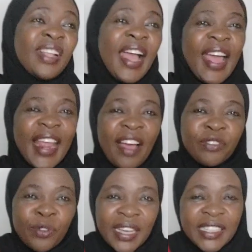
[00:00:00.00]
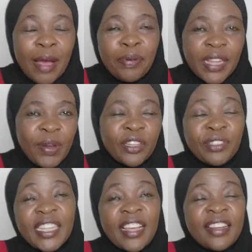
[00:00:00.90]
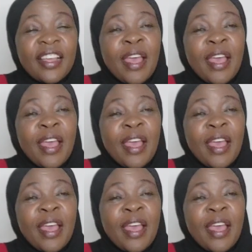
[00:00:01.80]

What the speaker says: And I have 2 examples I want to share.